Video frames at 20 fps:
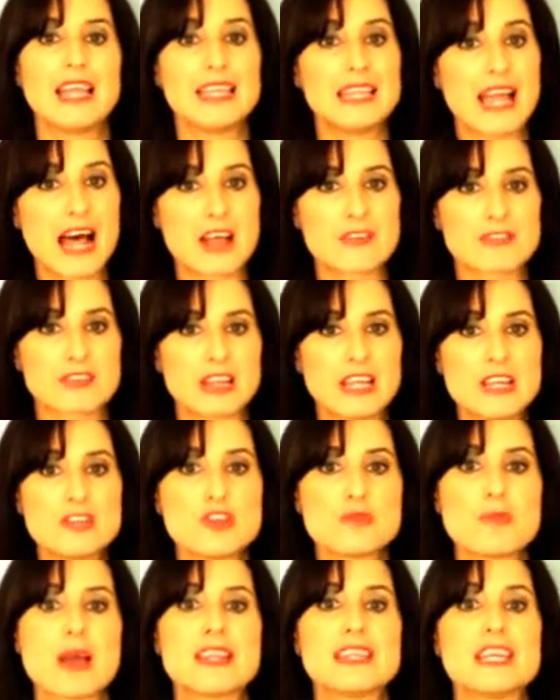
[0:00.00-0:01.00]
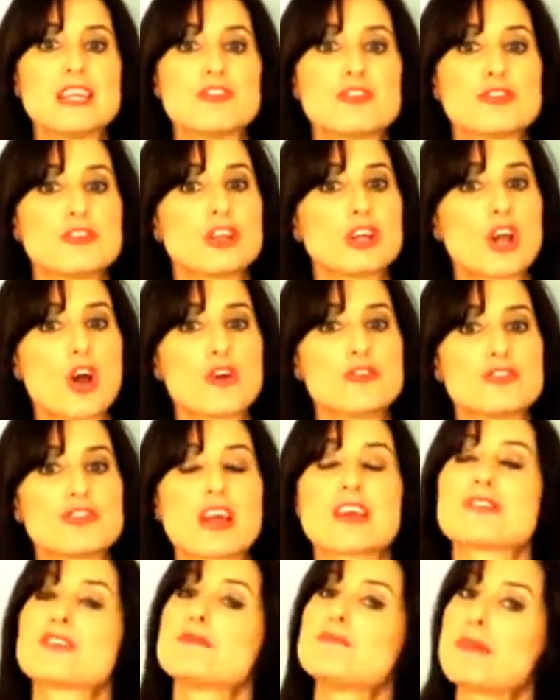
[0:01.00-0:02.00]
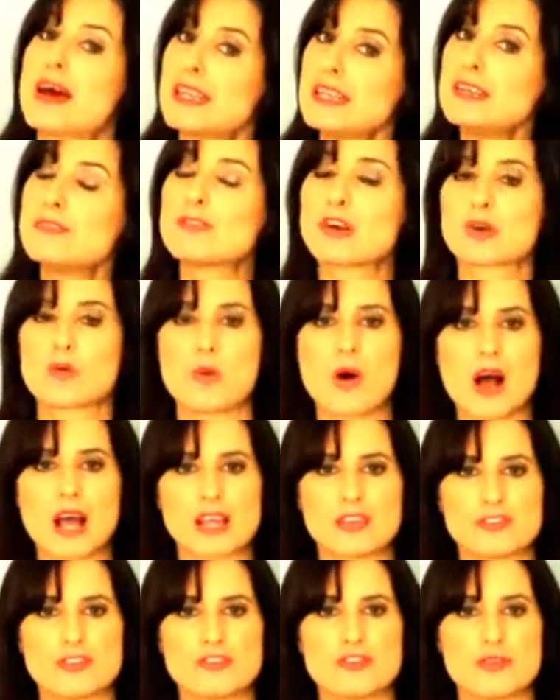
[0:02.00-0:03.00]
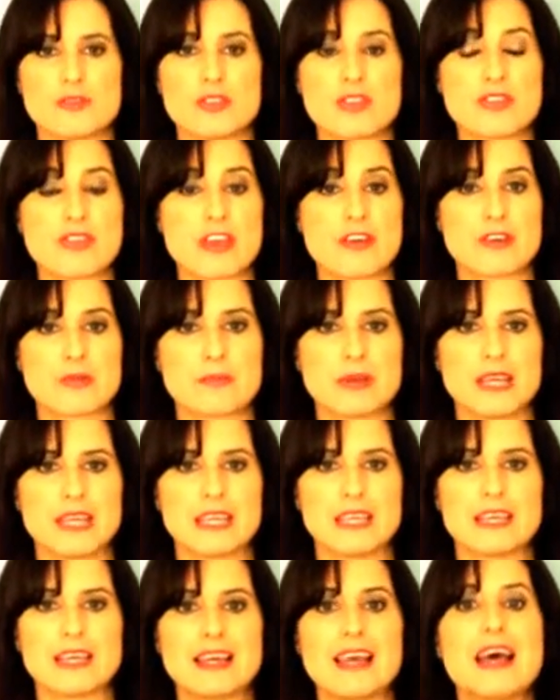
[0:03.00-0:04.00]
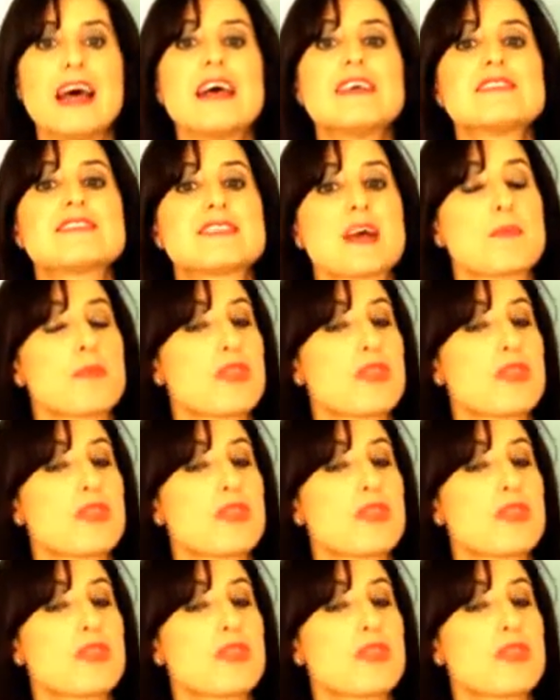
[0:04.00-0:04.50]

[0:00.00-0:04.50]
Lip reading: Lastly, you may need to negotiate the money required to do the therapy. Some